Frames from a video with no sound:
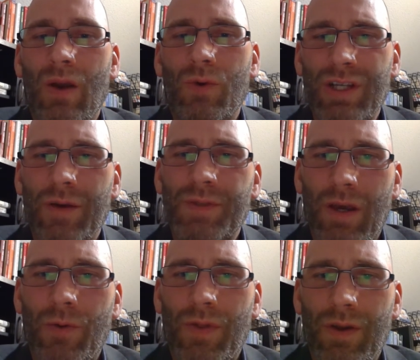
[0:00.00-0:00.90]
which helps
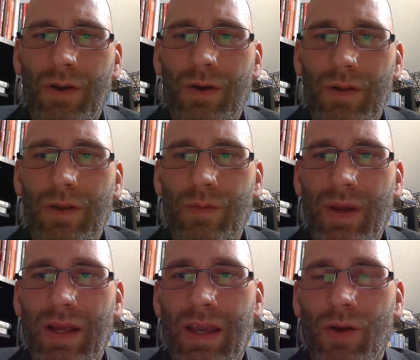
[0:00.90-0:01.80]
out with your
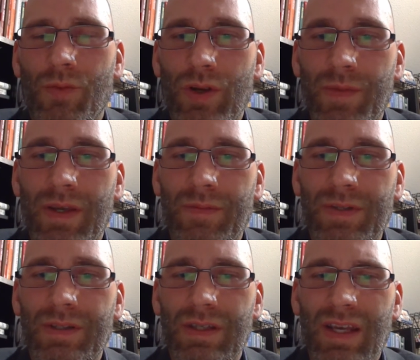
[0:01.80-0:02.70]
Medicare
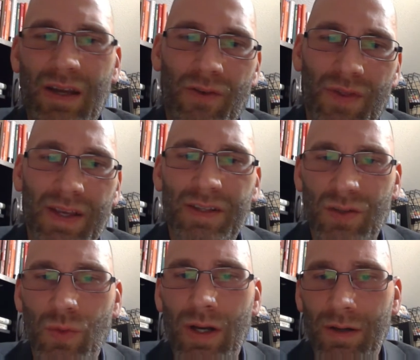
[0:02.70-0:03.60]
premiums and other things
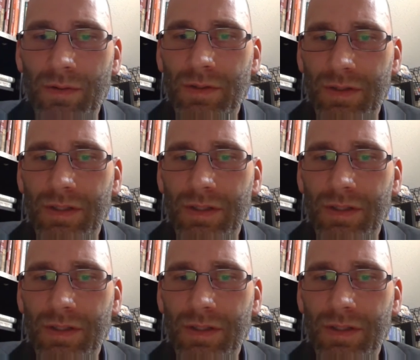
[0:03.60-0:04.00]
as well.